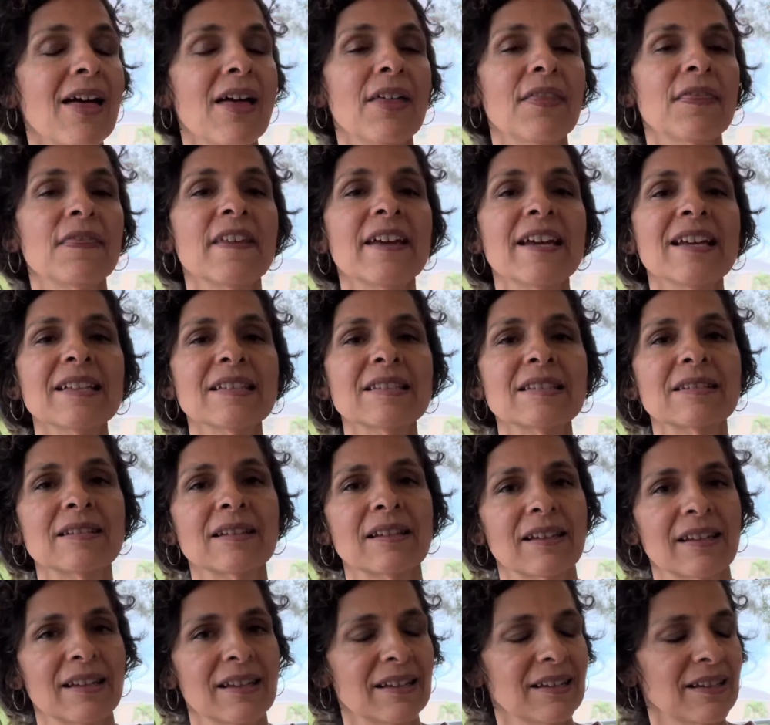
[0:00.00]
this
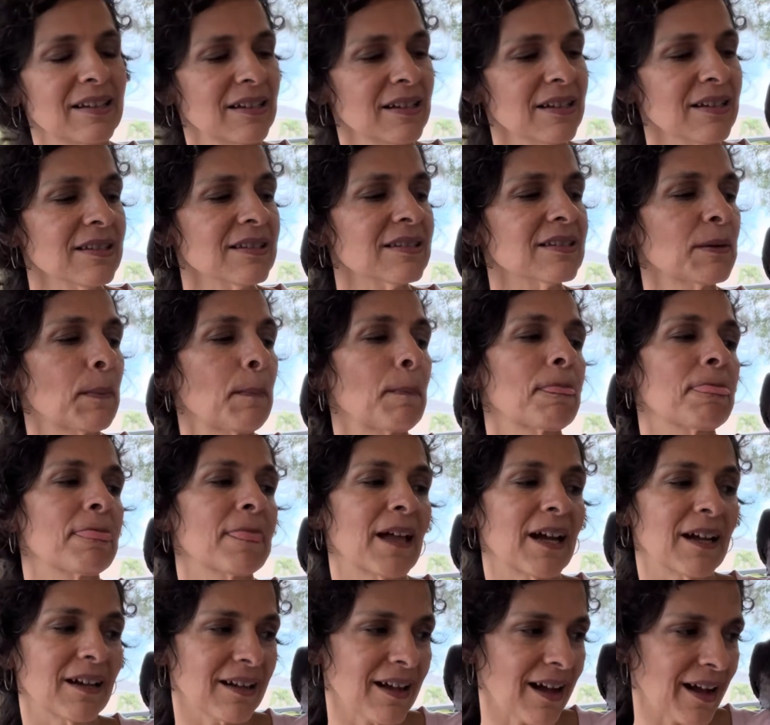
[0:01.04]
is
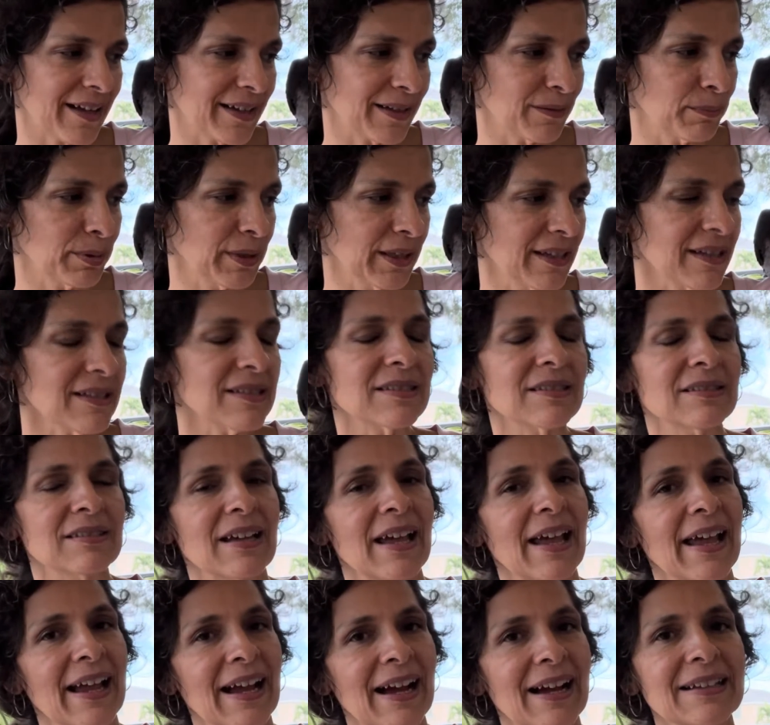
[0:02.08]
Gaia Bliss,
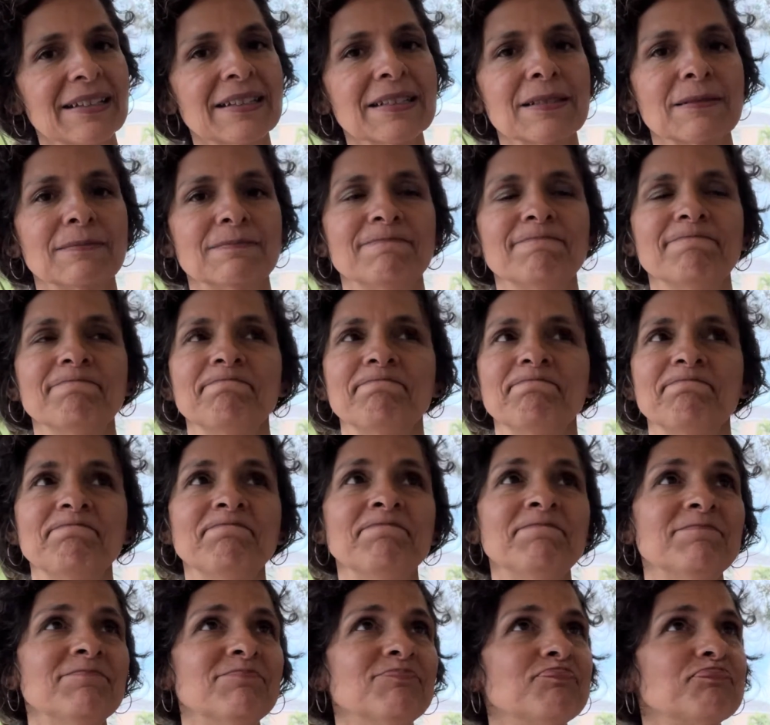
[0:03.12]

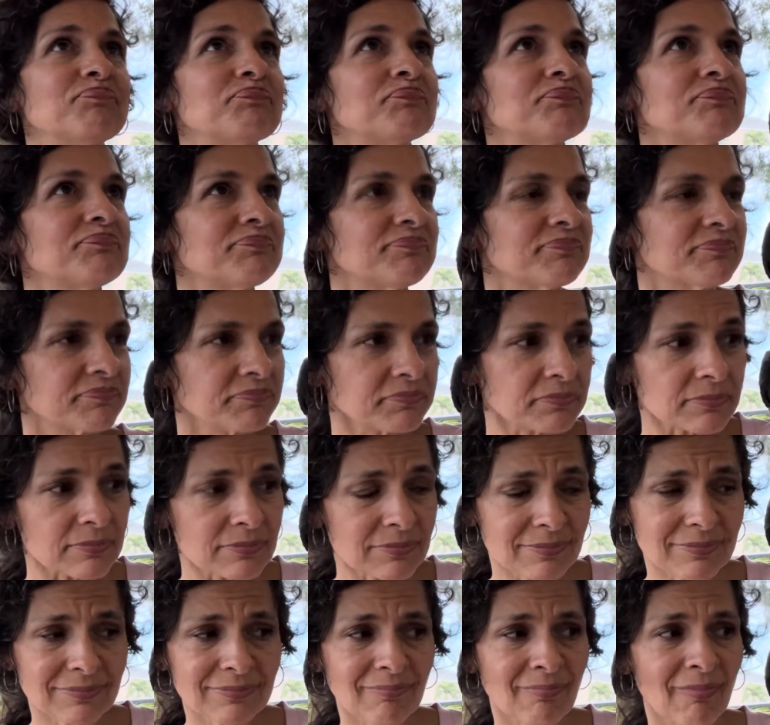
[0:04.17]
and
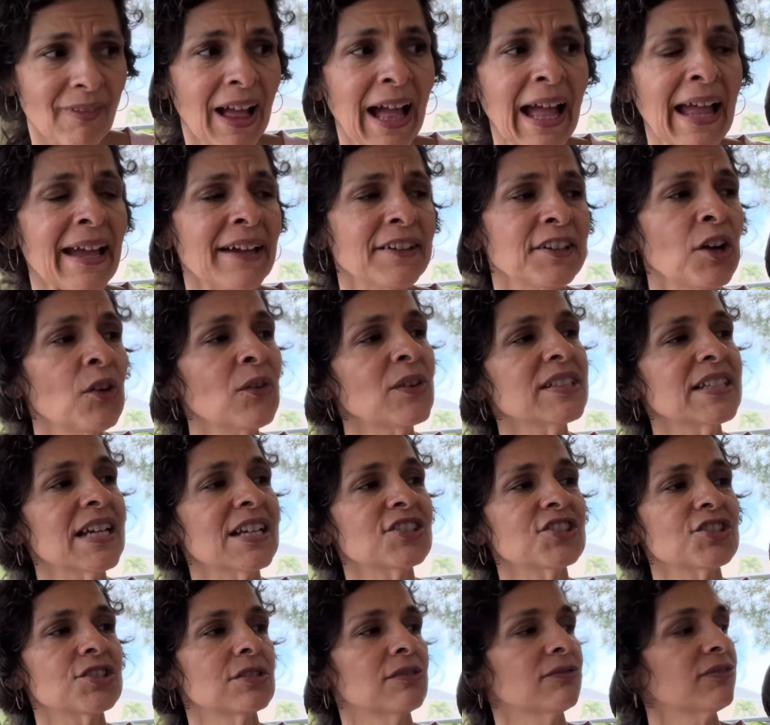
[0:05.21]
I had no
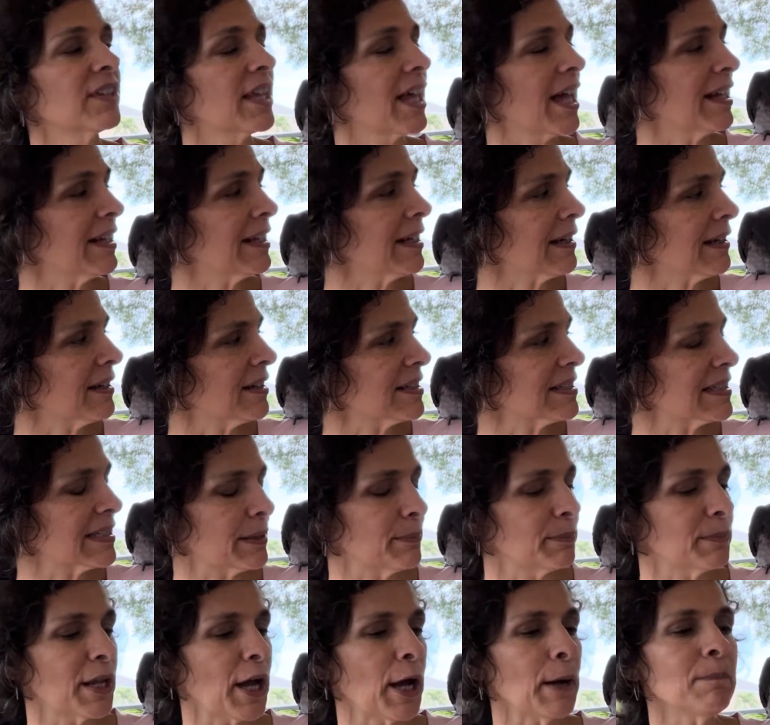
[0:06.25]
intention of getting a
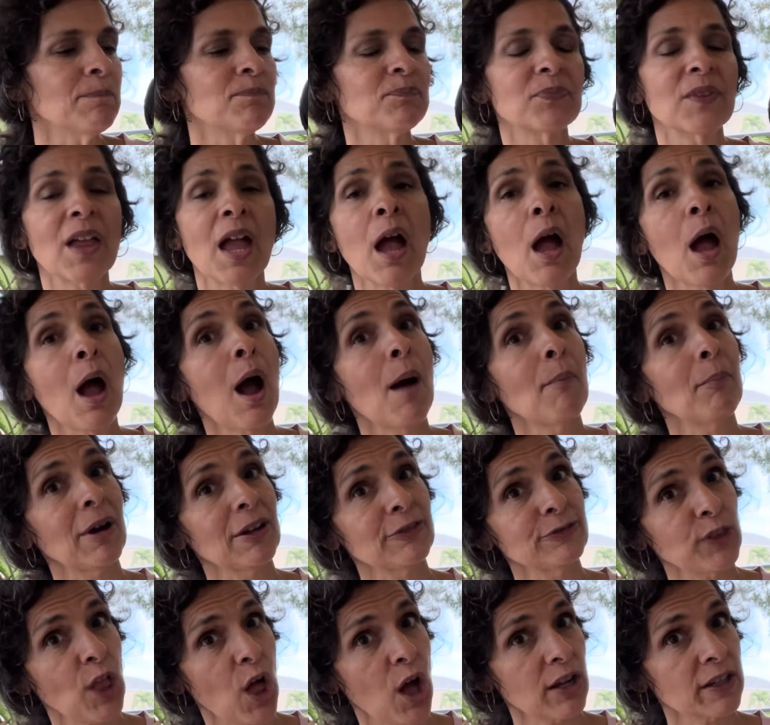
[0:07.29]
Timneh. My
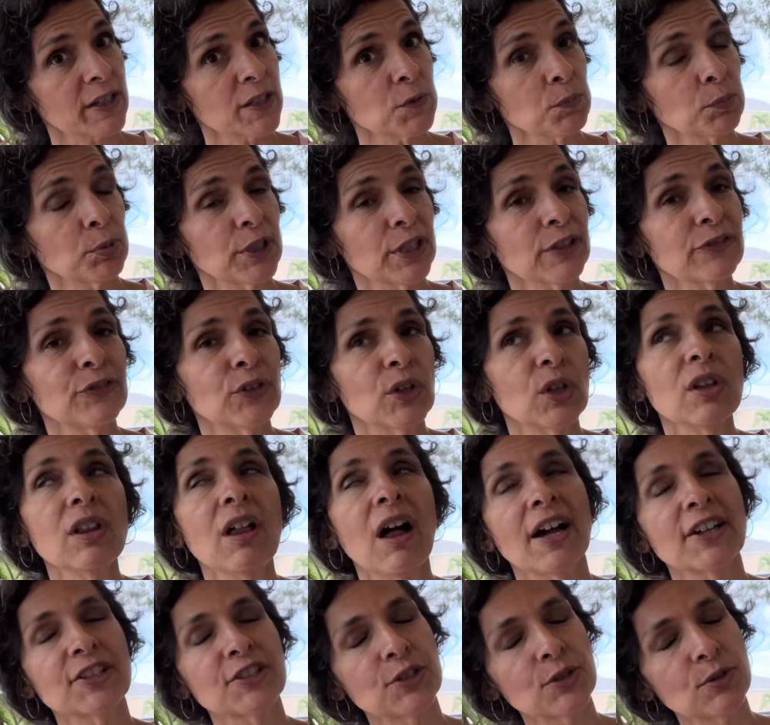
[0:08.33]
flock is pretty full.
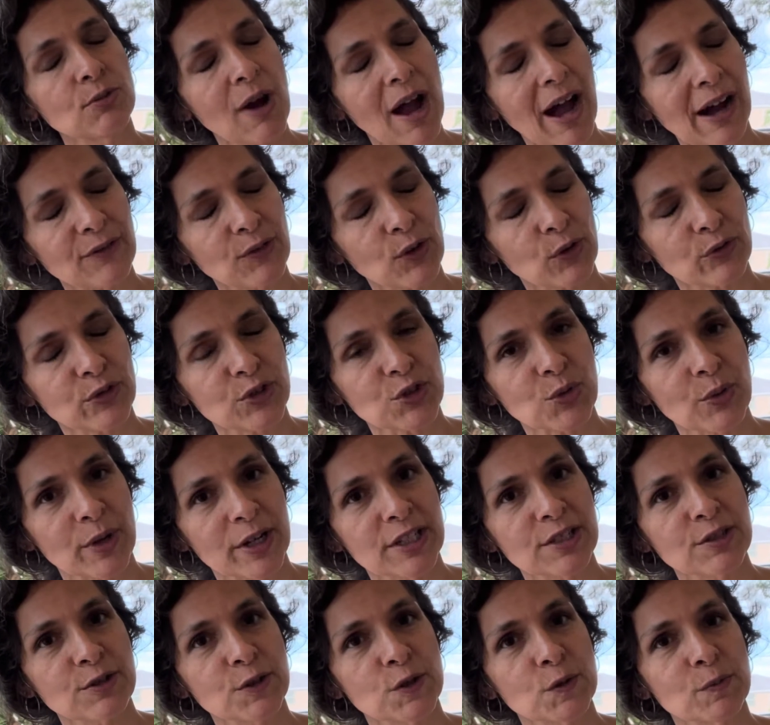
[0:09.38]
I do have over
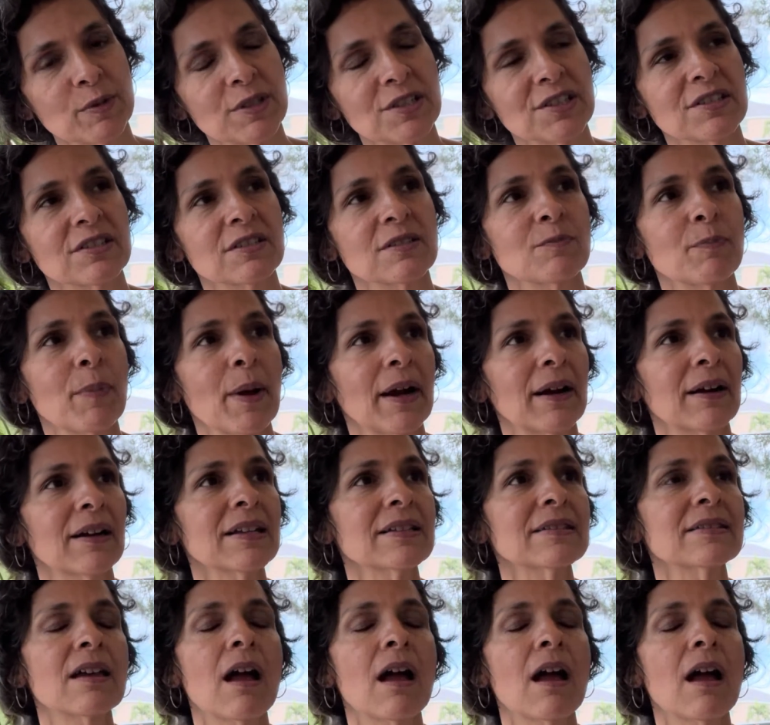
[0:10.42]
22 species of parrots.